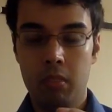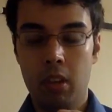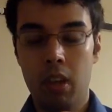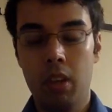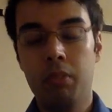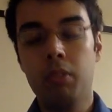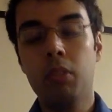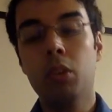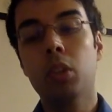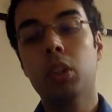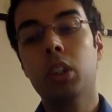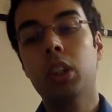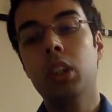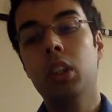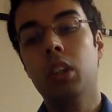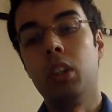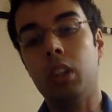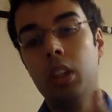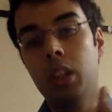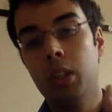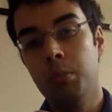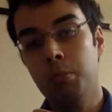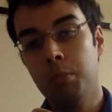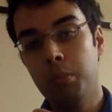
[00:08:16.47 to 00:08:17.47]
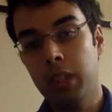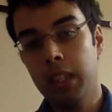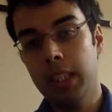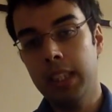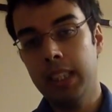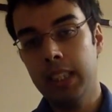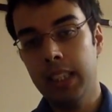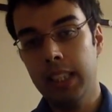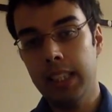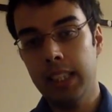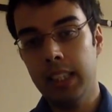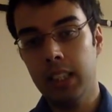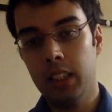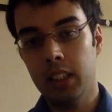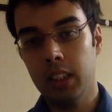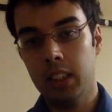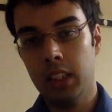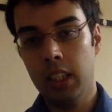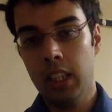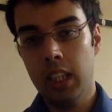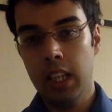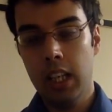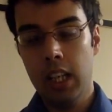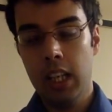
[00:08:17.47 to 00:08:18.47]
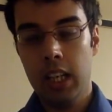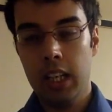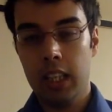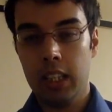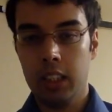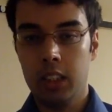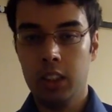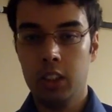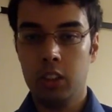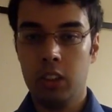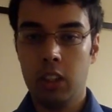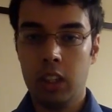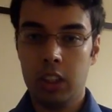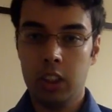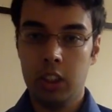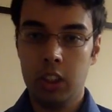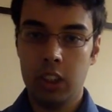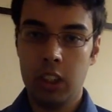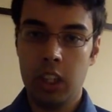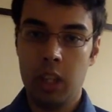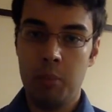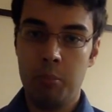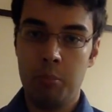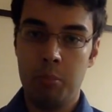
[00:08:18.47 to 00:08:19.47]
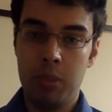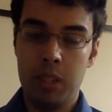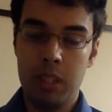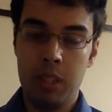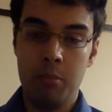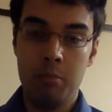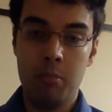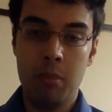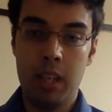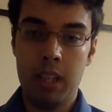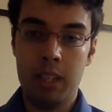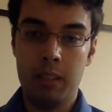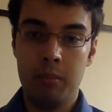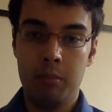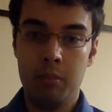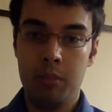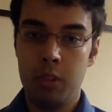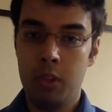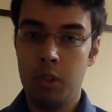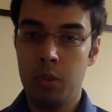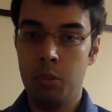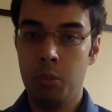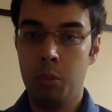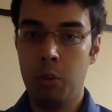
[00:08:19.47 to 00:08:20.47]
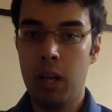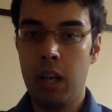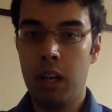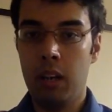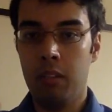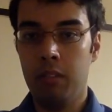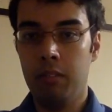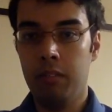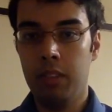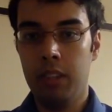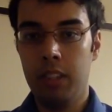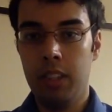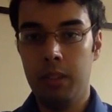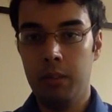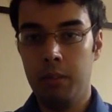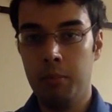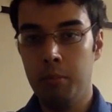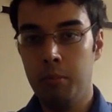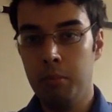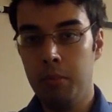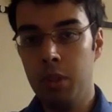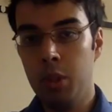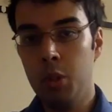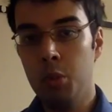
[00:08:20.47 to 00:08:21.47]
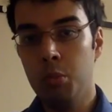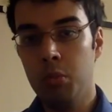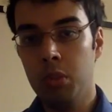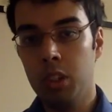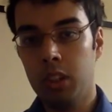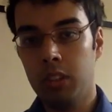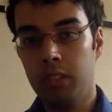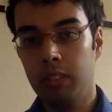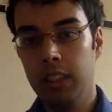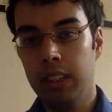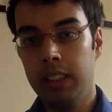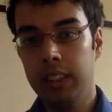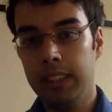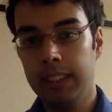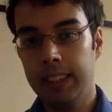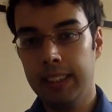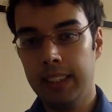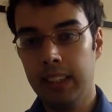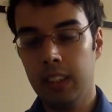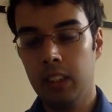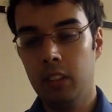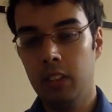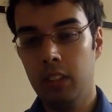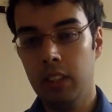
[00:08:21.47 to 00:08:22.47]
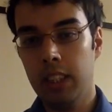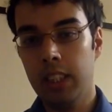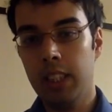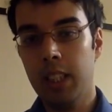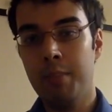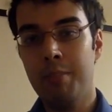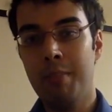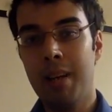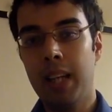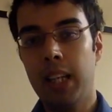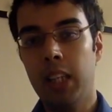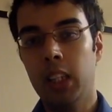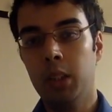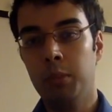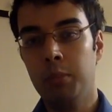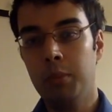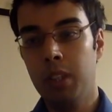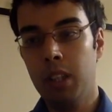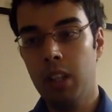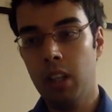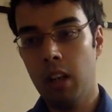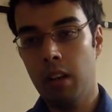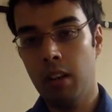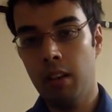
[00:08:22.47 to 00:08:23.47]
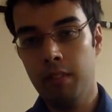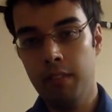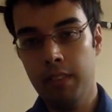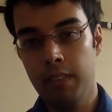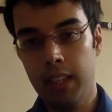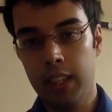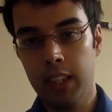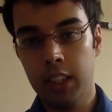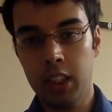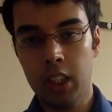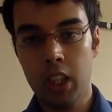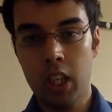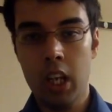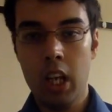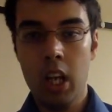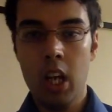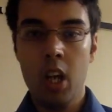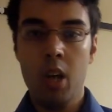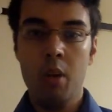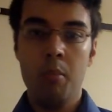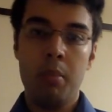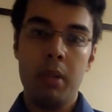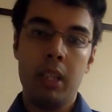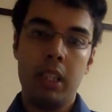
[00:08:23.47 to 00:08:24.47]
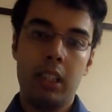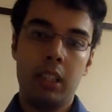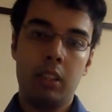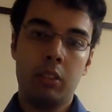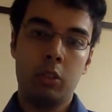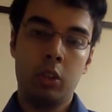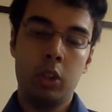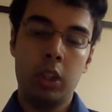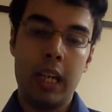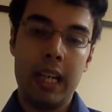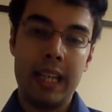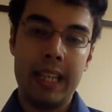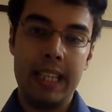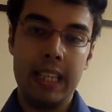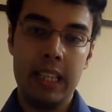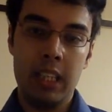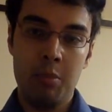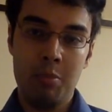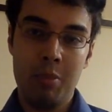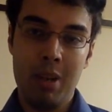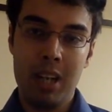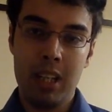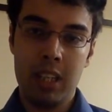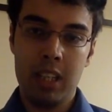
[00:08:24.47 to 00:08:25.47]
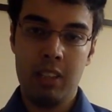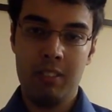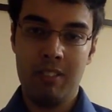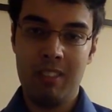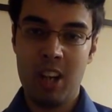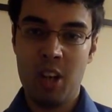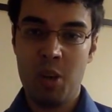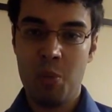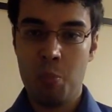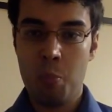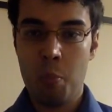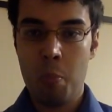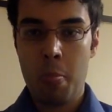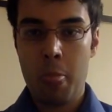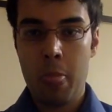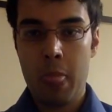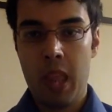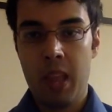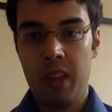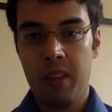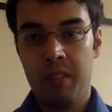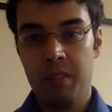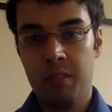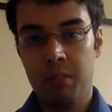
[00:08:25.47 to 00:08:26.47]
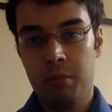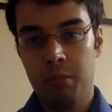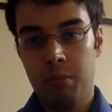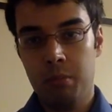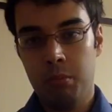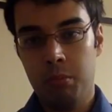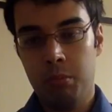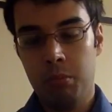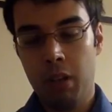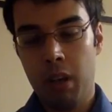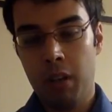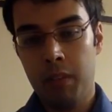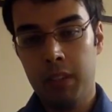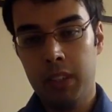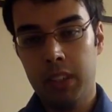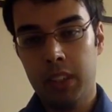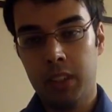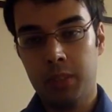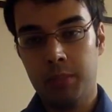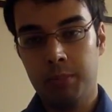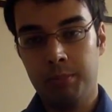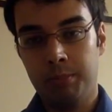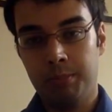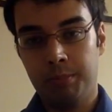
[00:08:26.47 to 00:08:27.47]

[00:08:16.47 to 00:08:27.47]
of course not completely, because a construction company might do well for numerous reasons, including the management and other things, but it's still tracking the market, right? Whereas,